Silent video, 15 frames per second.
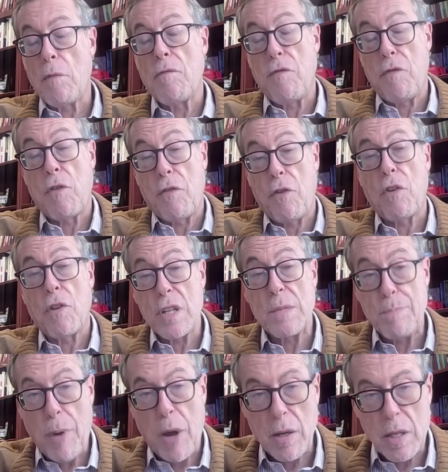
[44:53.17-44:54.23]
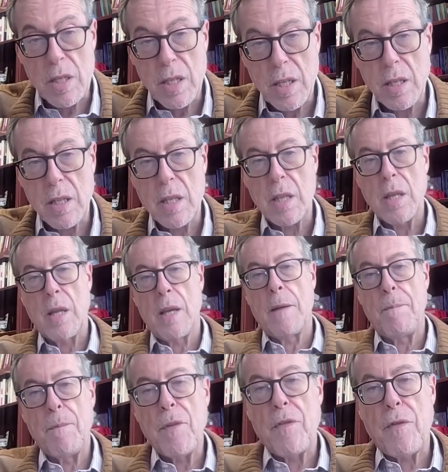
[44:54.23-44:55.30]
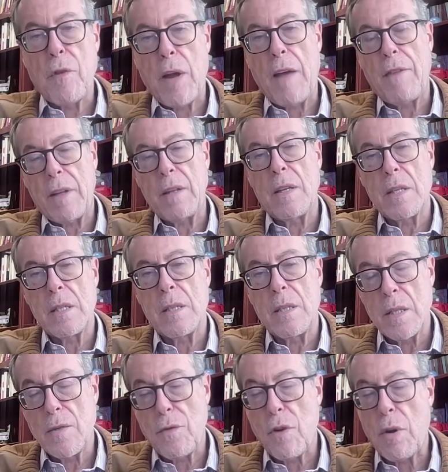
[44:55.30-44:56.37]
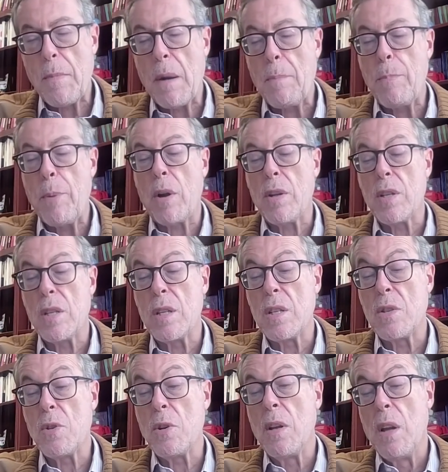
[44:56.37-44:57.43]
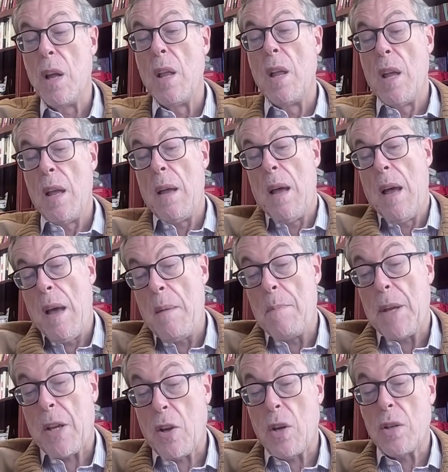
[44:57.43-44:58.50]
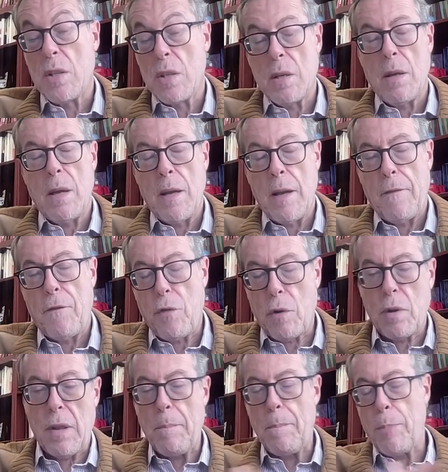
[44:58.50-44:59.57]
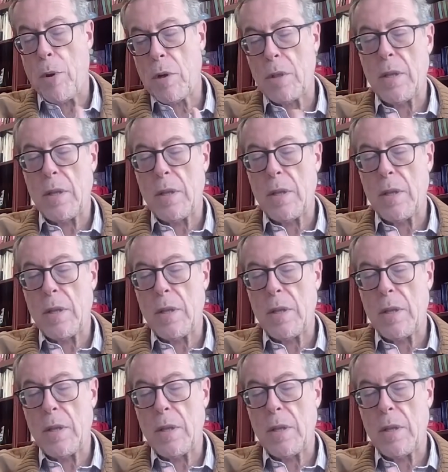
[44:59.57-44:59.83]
for this policy, for having these formal policies, no, because for the